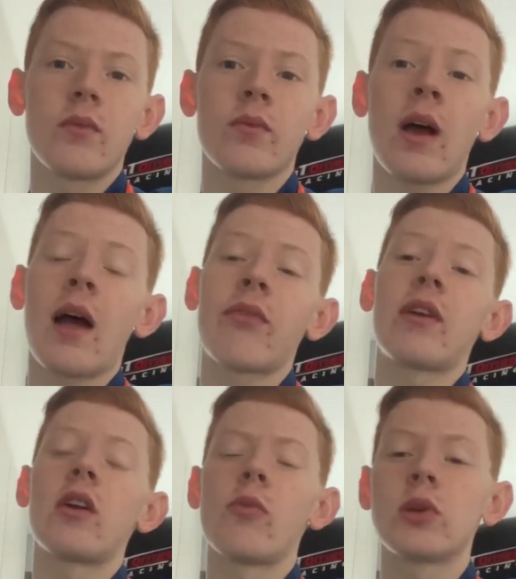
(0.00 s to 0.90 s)
I
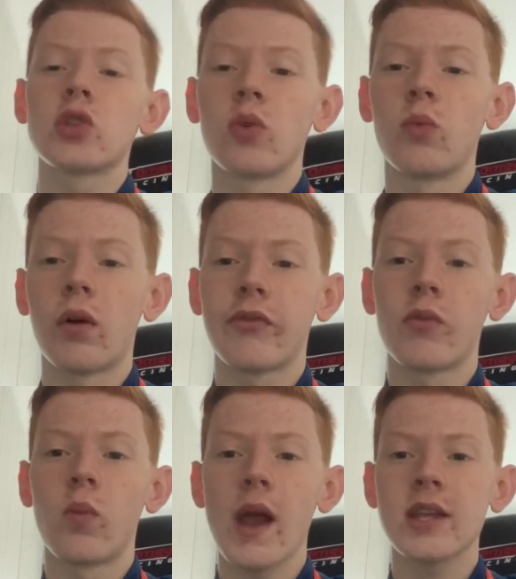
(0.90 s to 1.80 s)
think it'll be someone
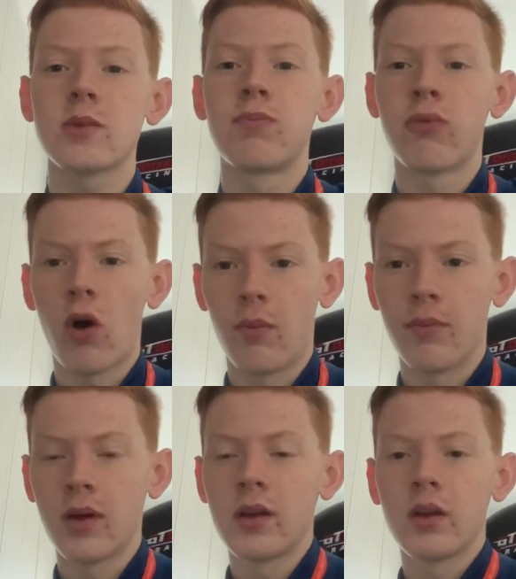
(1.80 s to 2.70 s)
from West Brom,
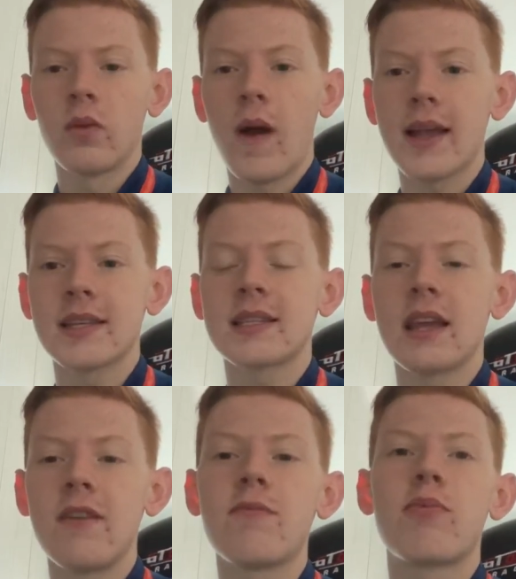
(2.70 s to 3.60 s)
where
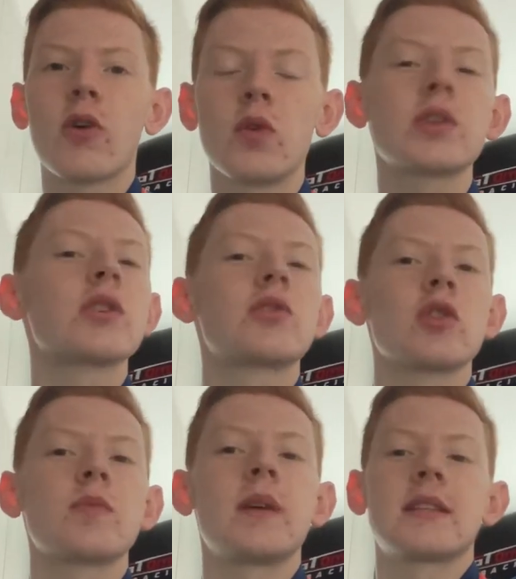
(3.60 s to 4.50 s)
Steve Bruce has
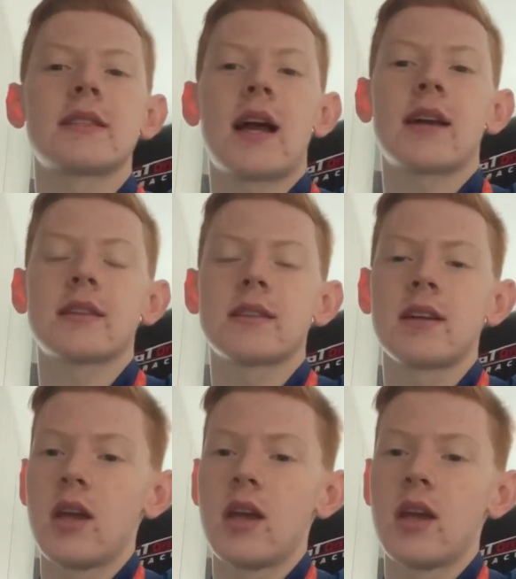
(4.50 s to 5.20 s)
just been sacked.